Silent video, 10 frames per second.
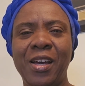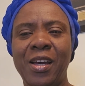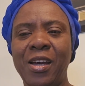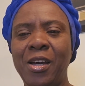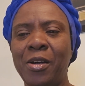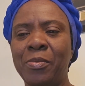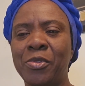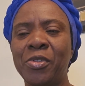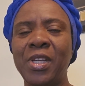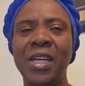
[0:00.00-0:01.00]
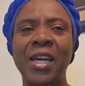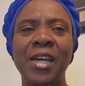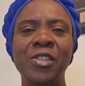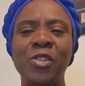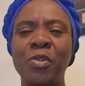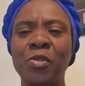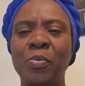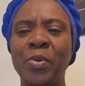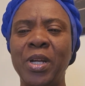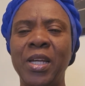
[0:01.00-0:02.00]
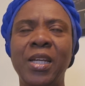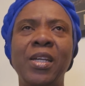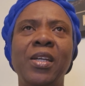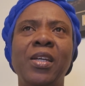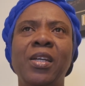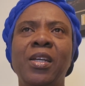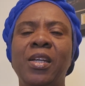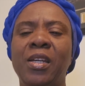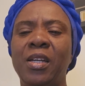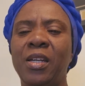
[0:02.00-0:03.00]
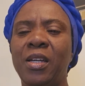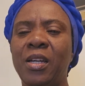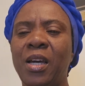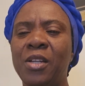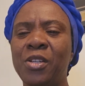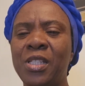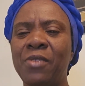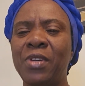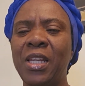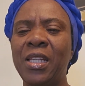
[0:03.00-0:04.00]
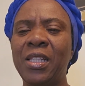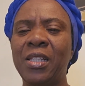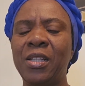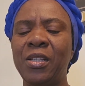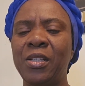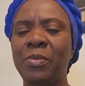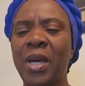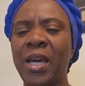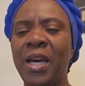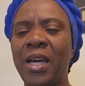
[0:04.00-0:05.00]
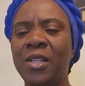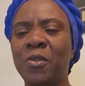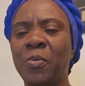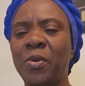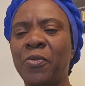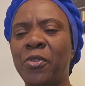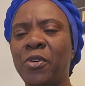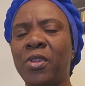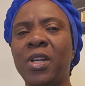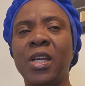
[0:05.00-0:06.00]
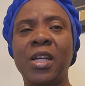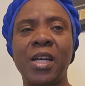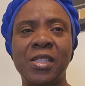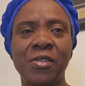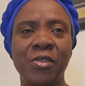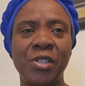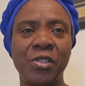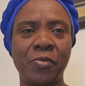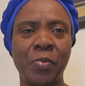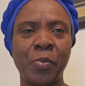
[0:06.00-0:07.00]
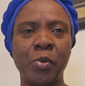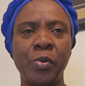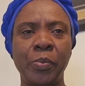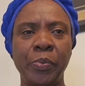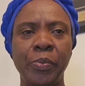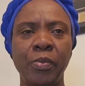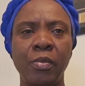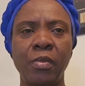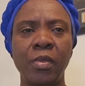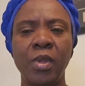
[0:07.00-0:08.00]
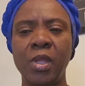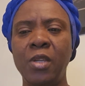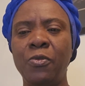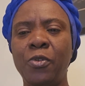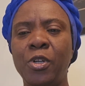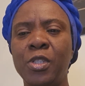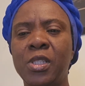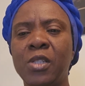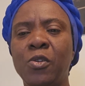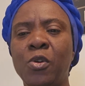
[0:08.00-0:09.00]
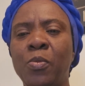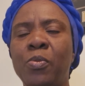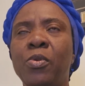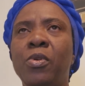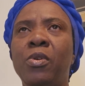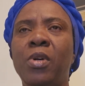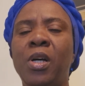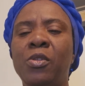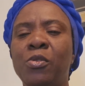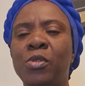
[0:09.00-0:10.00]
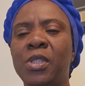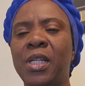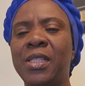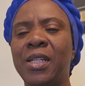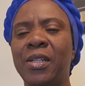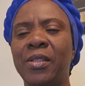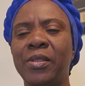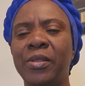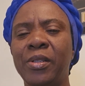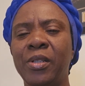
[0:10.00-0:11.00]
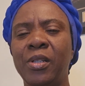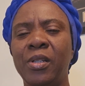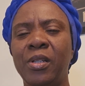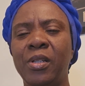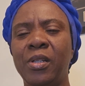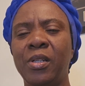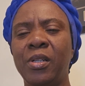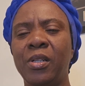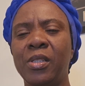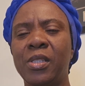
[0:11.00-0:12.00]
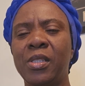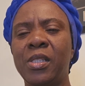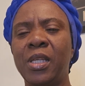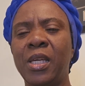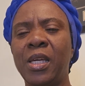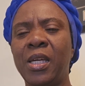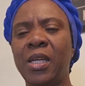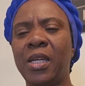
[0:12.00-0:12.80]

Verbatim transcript: Um, today I just want to pray. I just have a leading in my heart to pray for three categories of people. The first group are those that are sick,